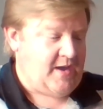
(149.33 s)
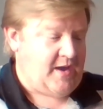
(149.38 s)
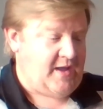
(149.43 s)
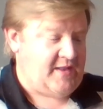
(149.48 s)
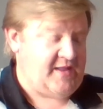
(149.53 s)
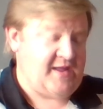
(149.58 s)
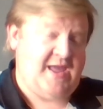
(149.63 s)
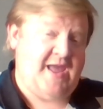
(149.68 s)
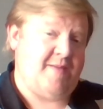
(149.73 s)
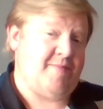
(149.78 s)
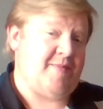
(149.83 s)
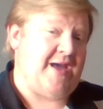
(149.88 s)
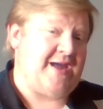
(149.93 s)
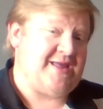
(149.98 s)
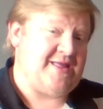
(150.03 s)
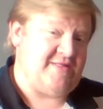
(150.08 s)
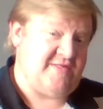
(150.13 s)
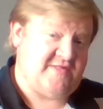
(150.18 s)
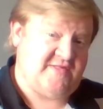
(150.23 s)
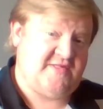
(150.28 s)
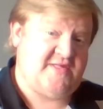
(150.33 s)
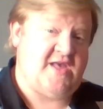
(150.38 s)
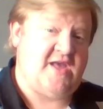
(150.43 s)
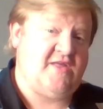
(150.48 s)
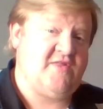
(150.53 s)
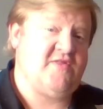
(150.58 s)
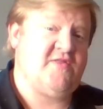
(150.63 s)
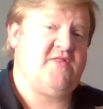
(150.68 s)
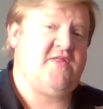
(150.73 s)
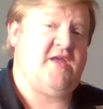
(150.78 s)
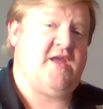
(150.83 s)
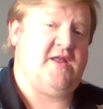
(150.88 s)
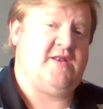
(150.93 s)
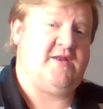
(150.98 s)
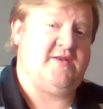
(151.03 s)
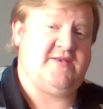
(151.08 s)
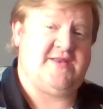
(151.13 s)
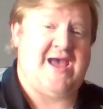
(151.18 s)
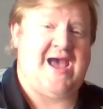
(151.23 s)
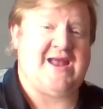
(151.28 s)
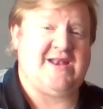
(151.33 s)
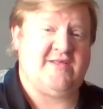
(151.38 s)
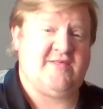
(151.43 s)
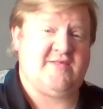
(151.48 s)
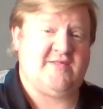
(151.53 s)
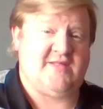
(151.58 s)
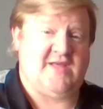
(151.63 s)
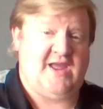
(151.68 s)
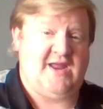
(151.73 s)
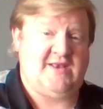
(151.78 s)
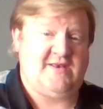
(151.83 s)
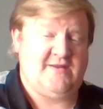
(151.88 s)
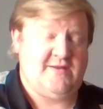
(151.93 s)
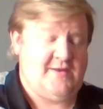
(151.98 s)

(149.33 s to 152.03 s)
They came back in 6th in a data slate,